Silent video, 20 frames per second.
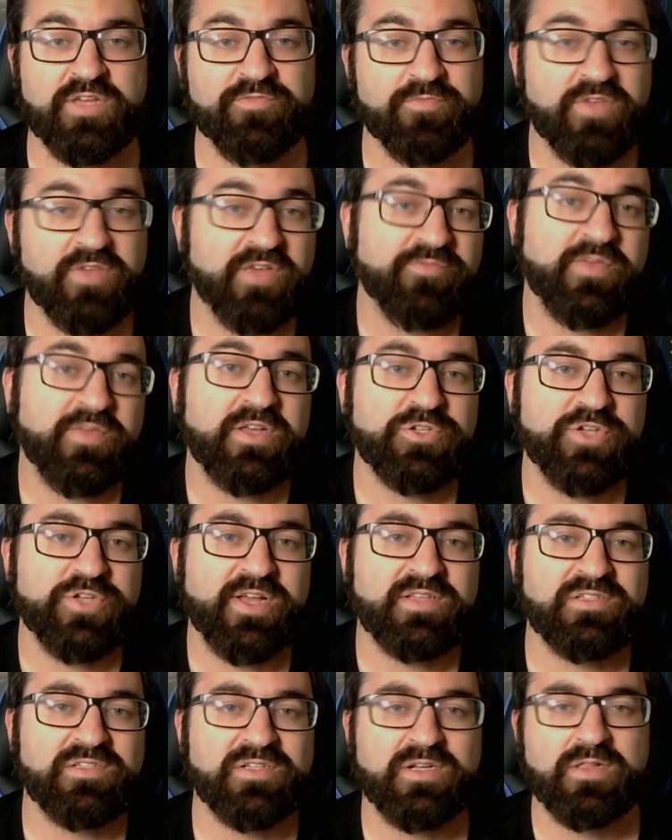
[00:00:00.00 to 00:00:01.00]
Give me a
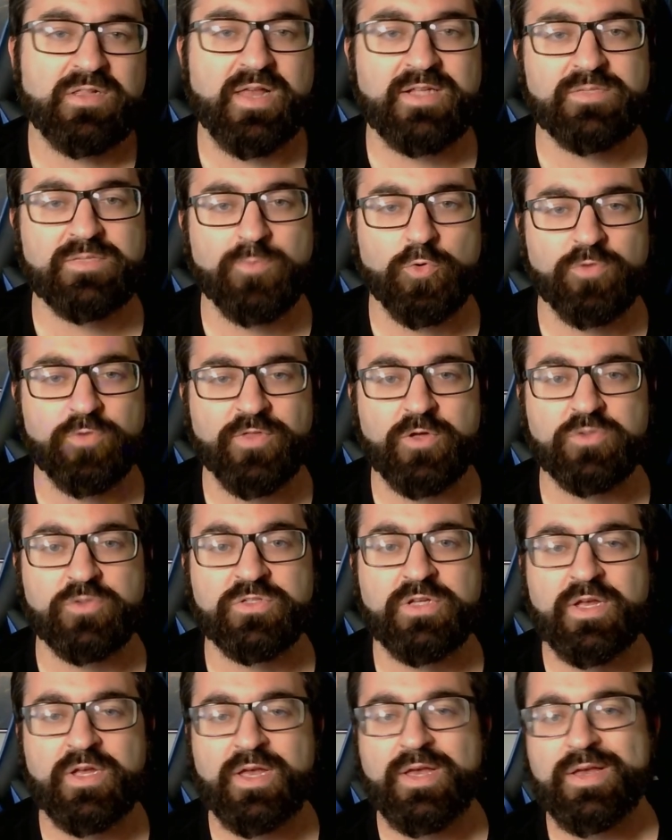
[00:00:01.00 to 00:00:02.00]
chance to collect more of those.